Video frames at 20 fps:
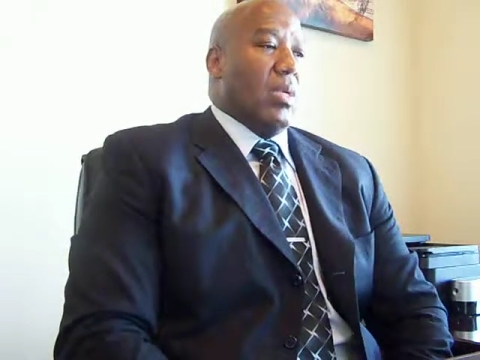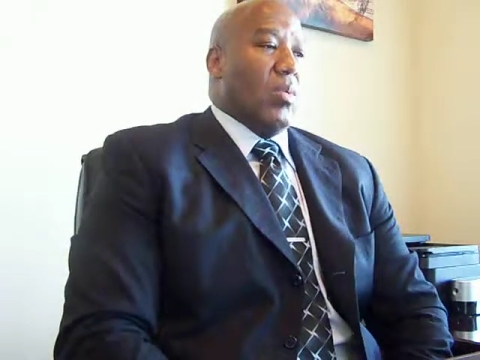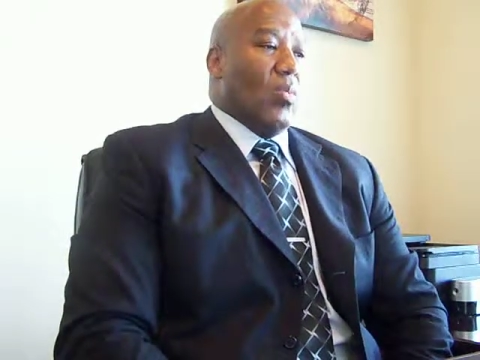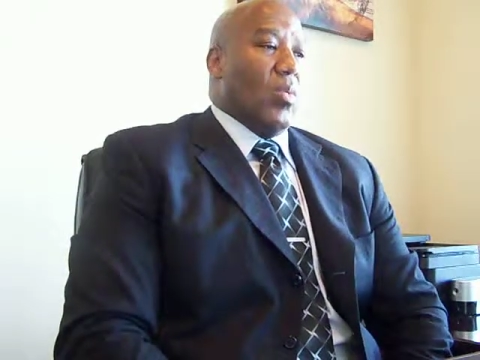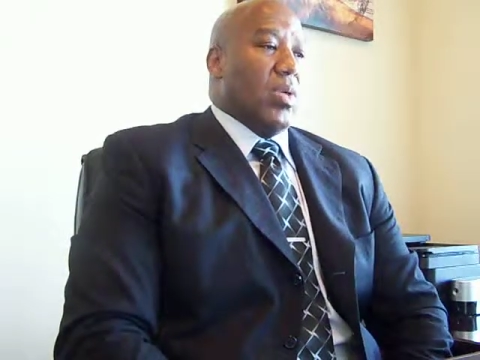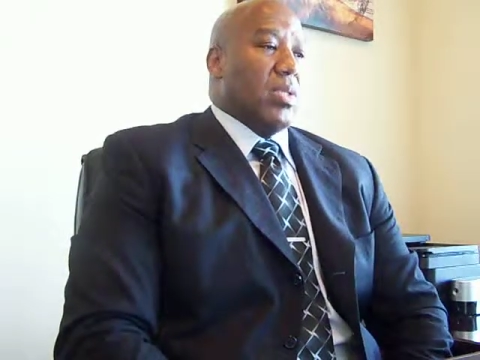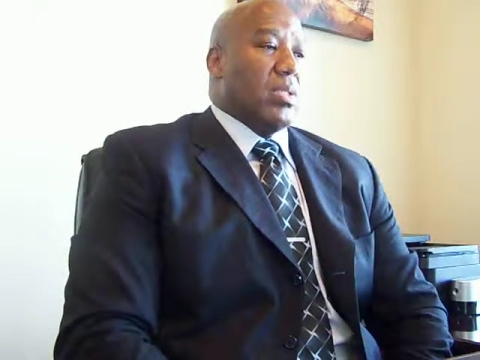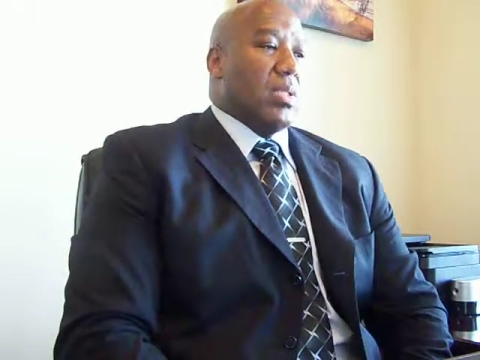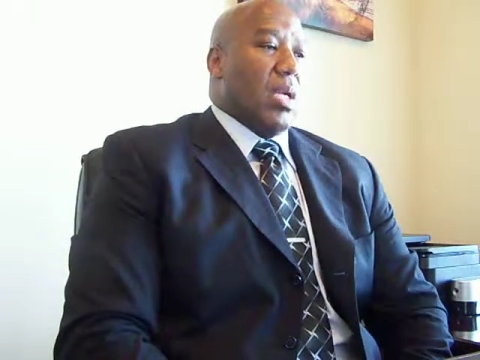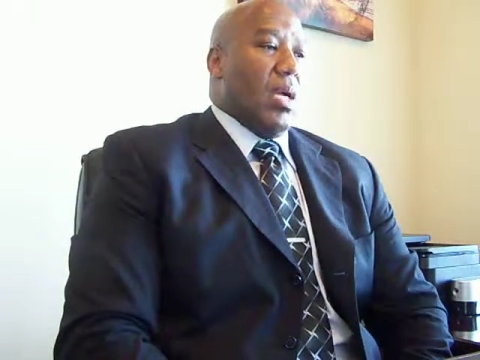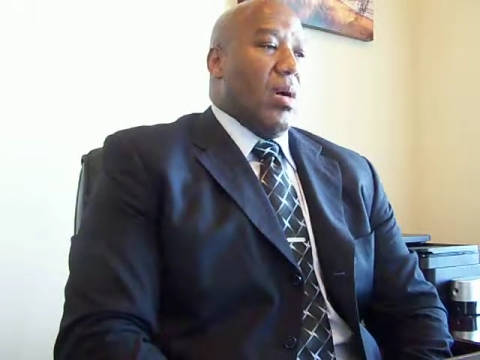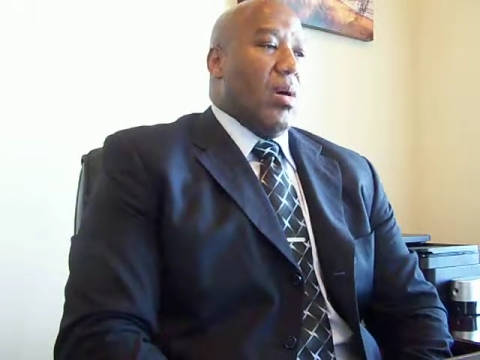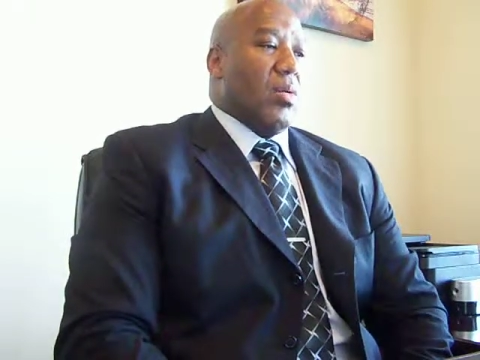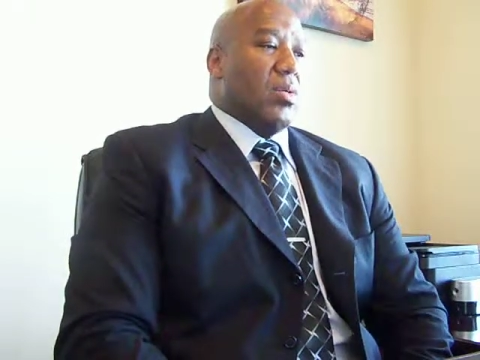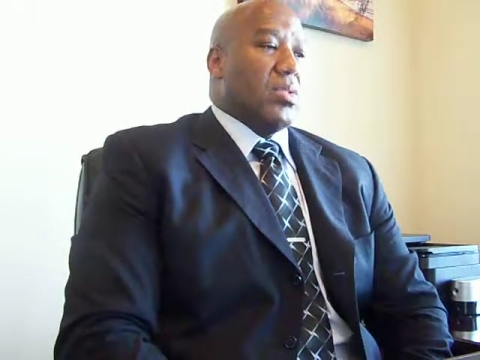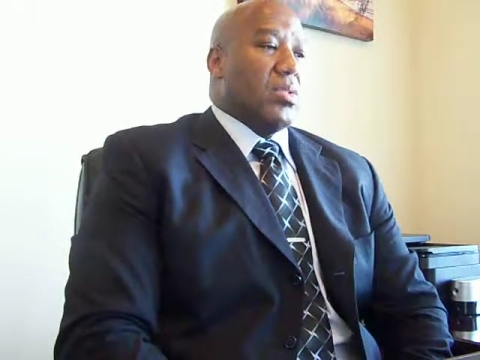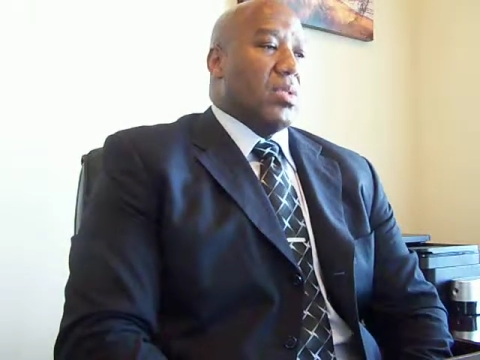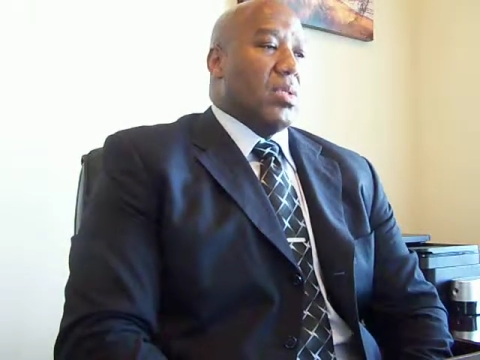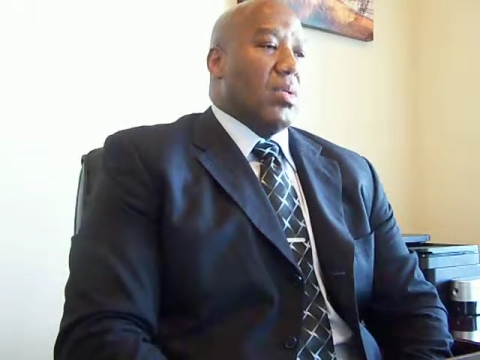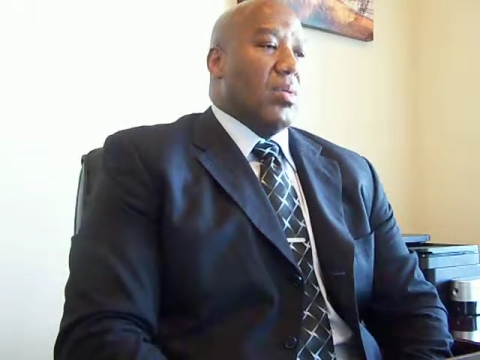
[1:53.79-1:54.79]
was
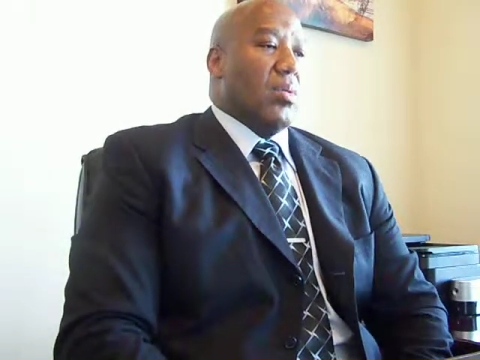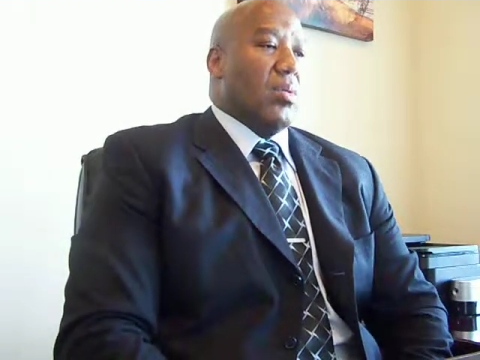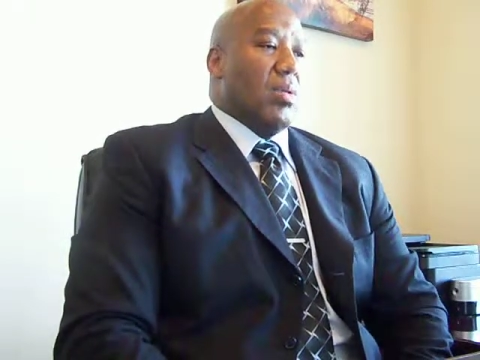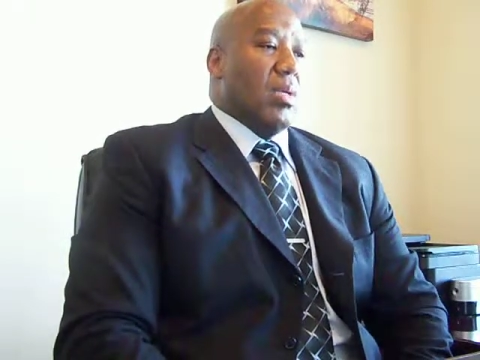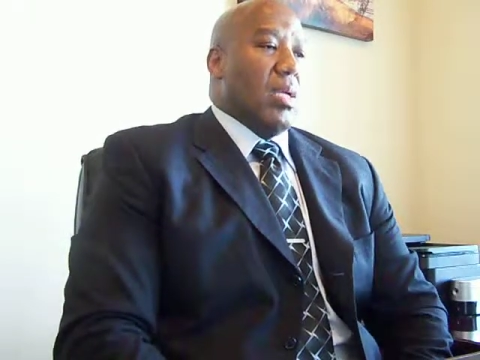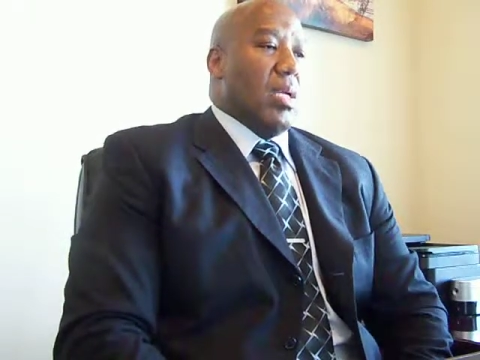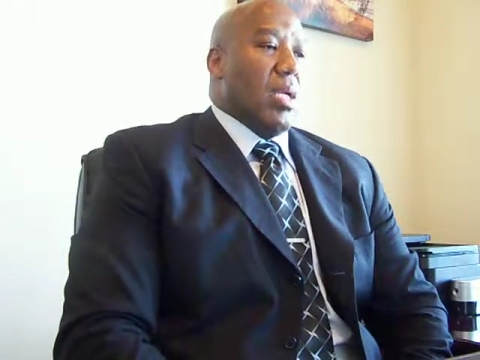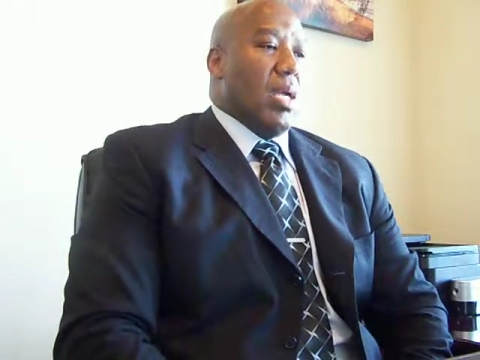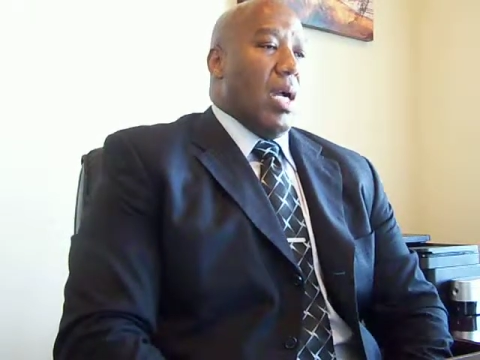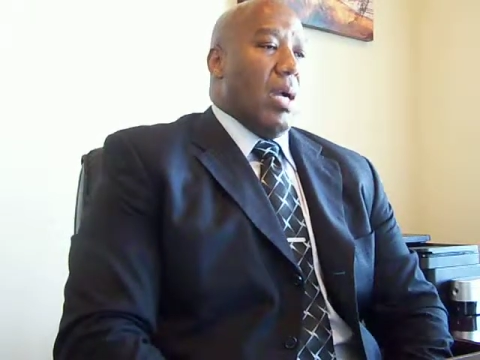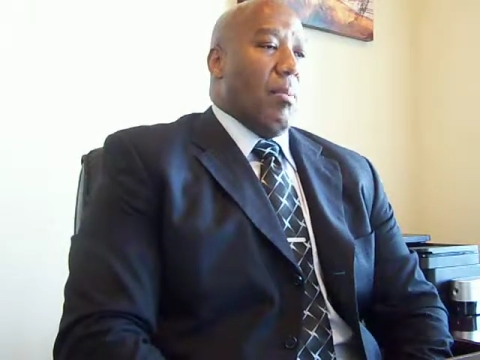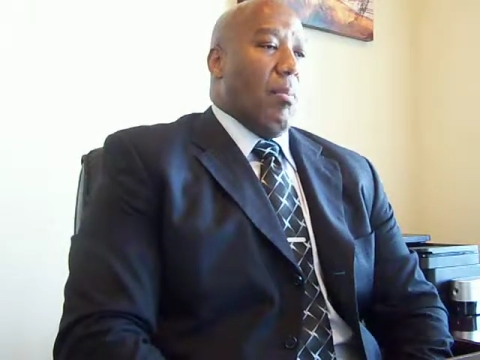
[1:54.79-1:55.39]
also a